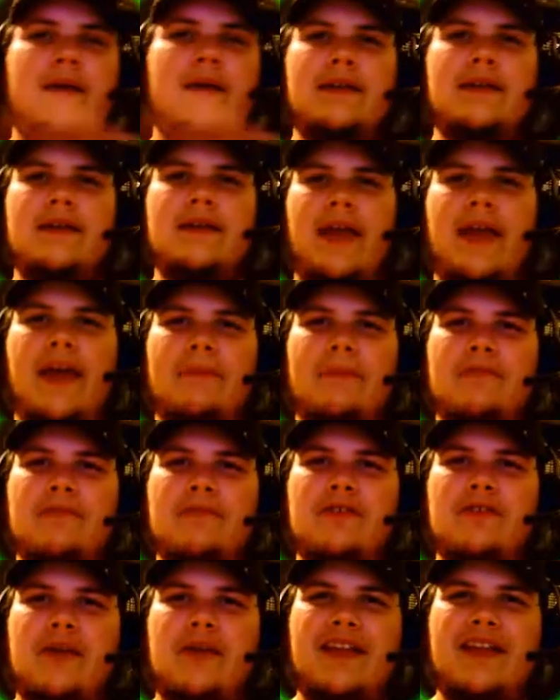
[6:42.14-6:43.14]
Yeah,
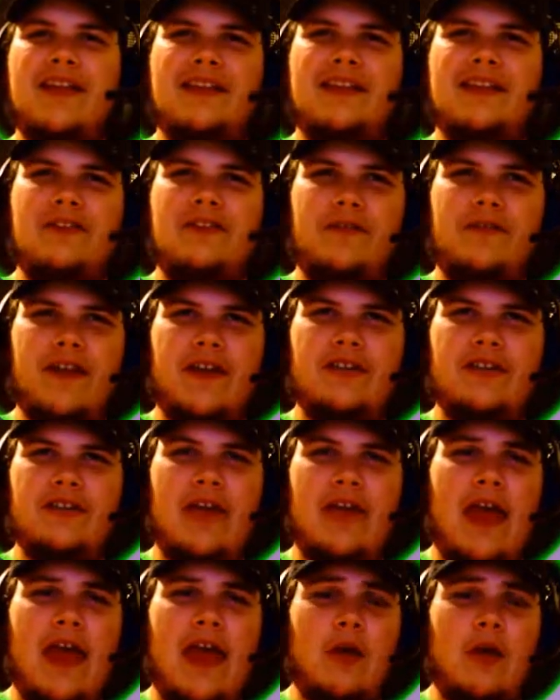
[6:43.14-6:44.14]
so we got a nice little face.
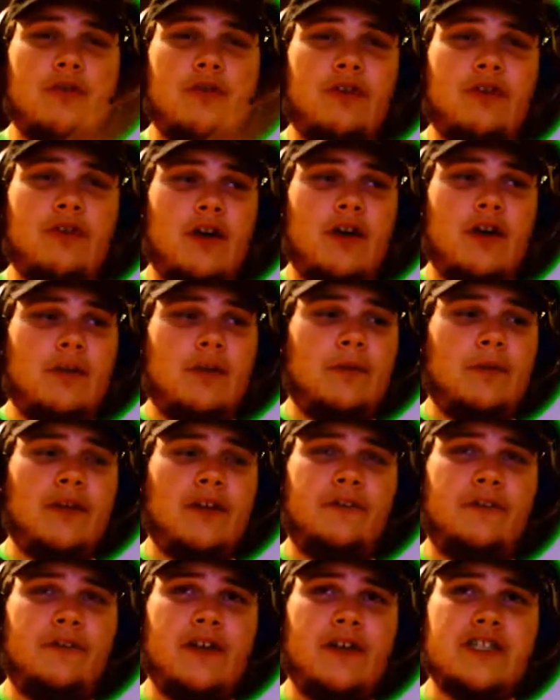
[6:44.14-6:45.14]
We're starting
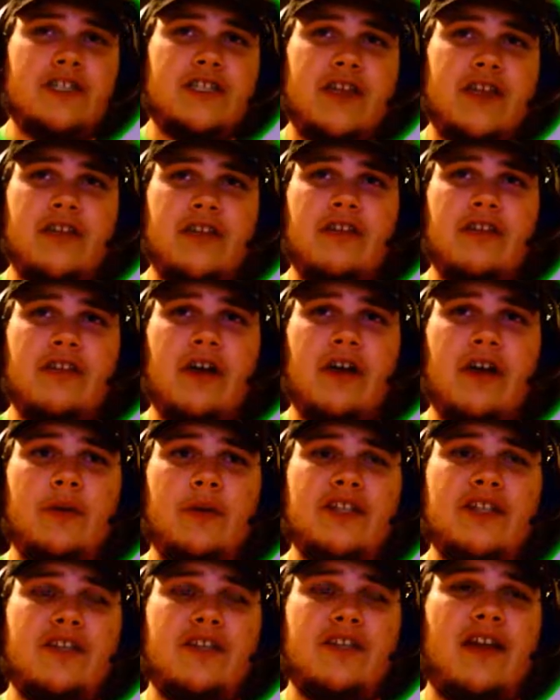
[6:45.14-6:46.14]
completely fresh because we
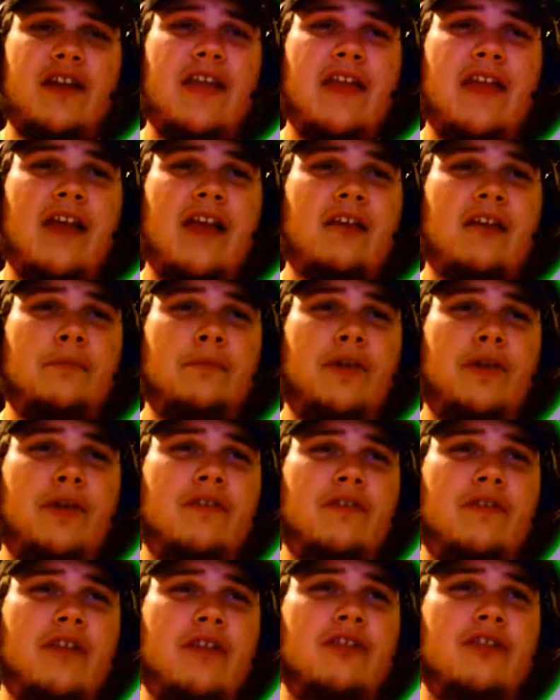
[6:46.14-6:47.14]
just had that complete
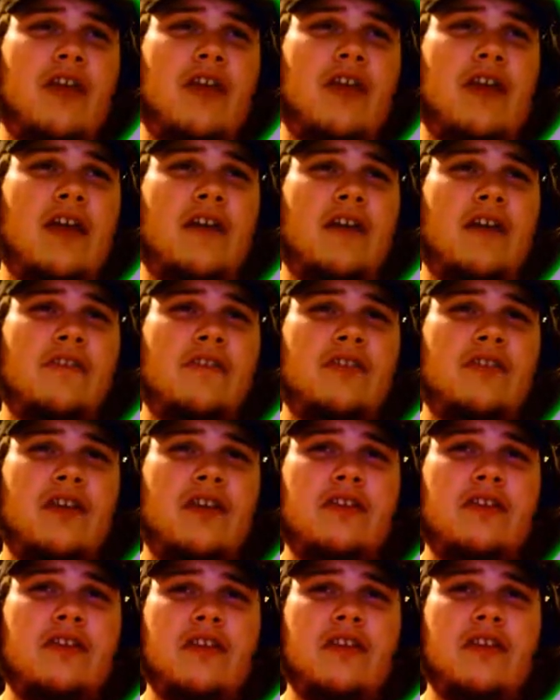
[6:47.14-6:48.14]
reset of the
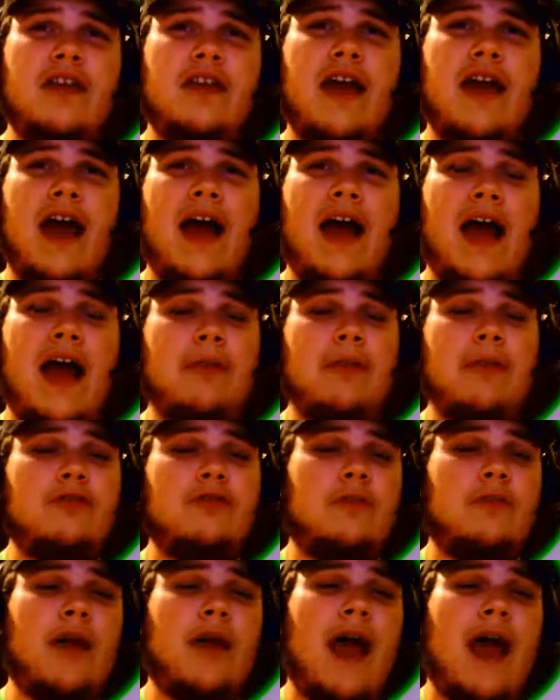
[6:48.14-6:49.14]
season. I'm
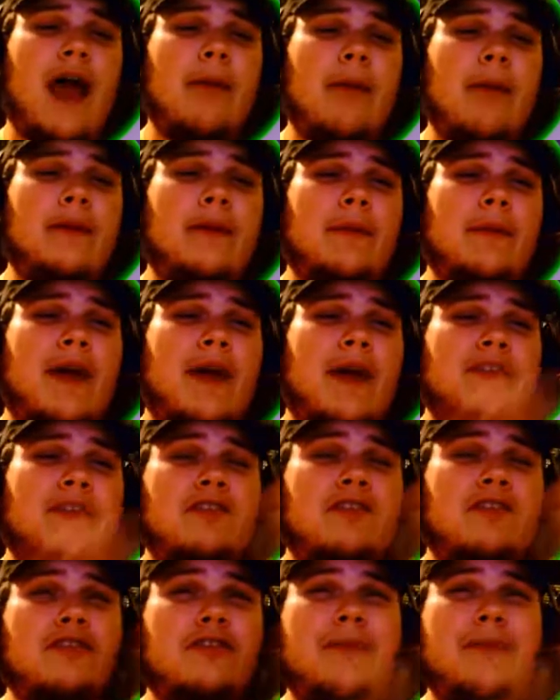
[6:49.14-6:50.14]
super happy about this.
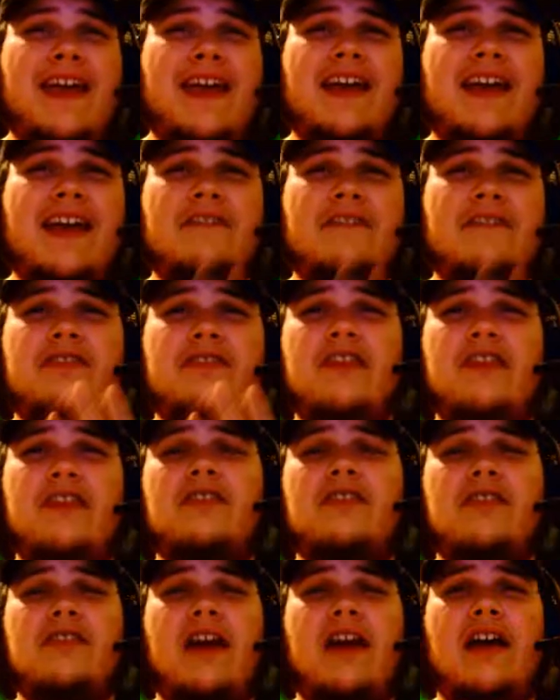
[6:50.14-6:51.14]
And speaking of
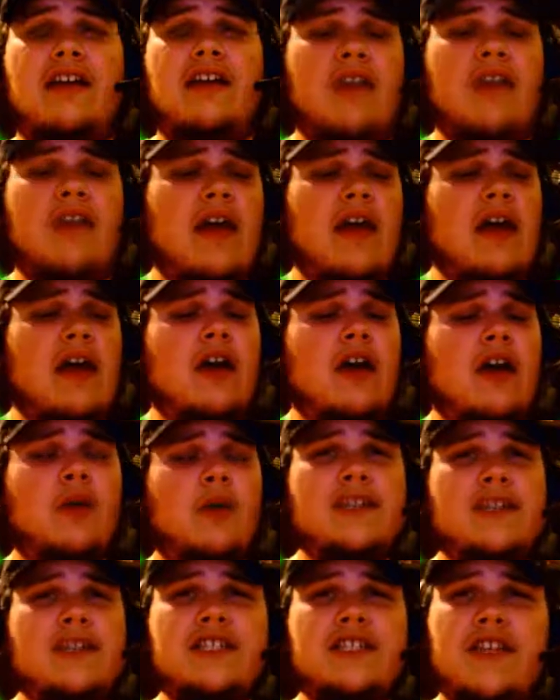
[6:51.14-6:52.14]
seasons, guys,
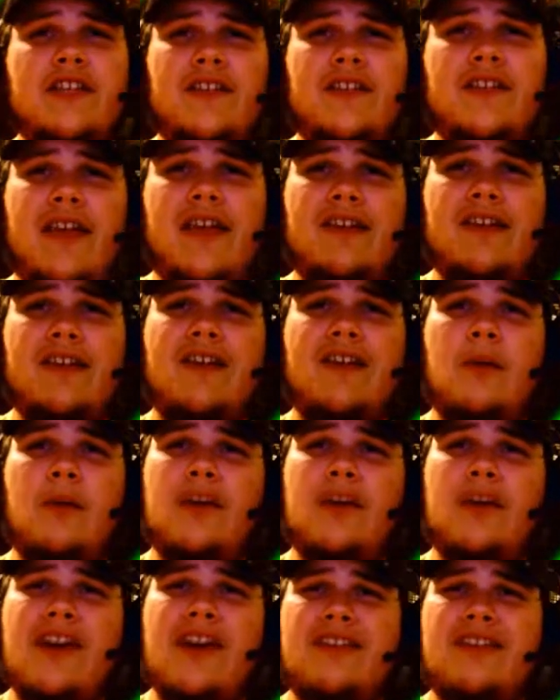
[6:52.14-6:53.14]
question of the day, Tom. What
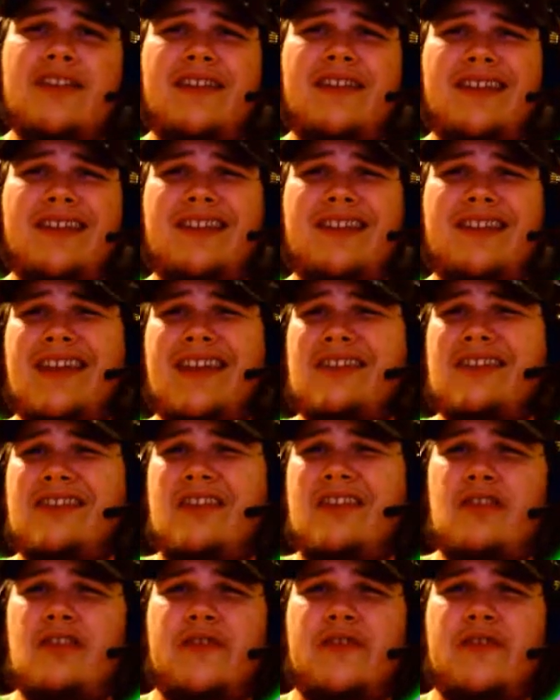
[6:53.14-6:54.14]
do you guys think that next
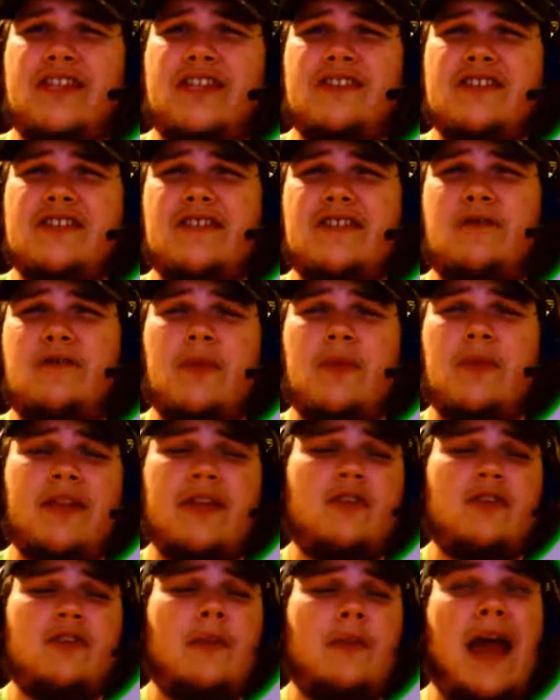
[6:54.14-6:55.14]
year's VGC format's
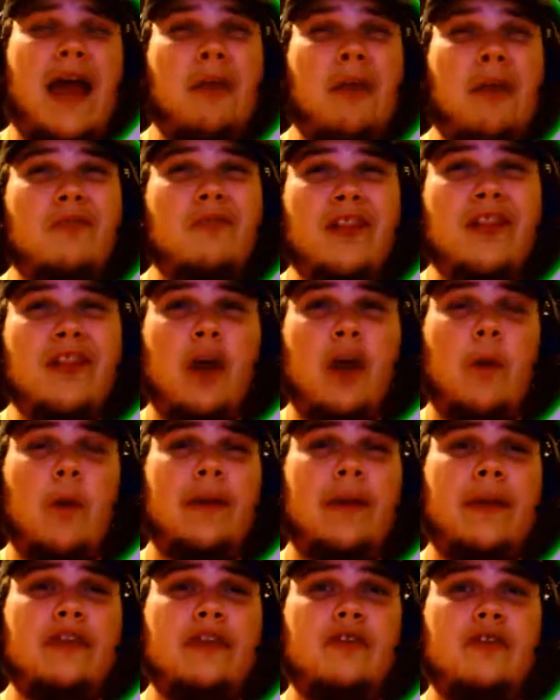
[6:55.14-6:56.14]
going to be? I'm really
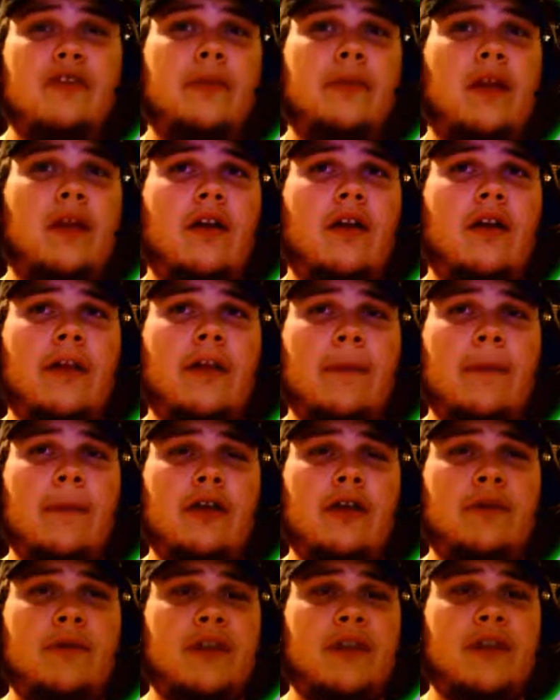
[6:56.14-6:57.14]
hoping it's going to be a lot like
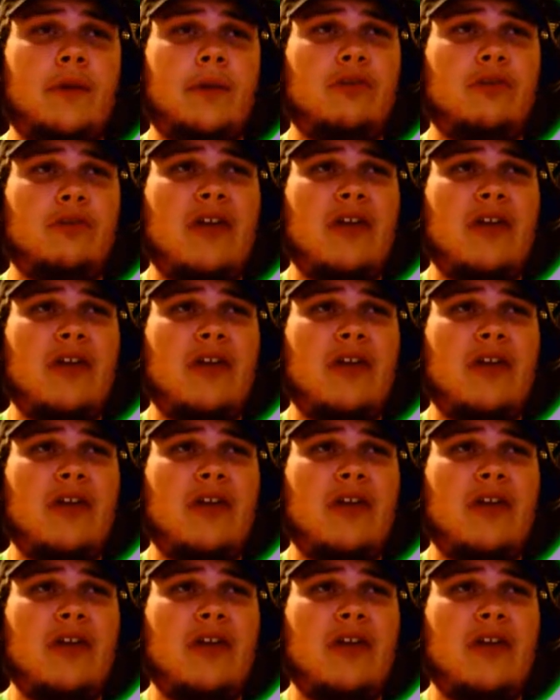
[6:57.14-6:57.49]
BattleSpot Doubles.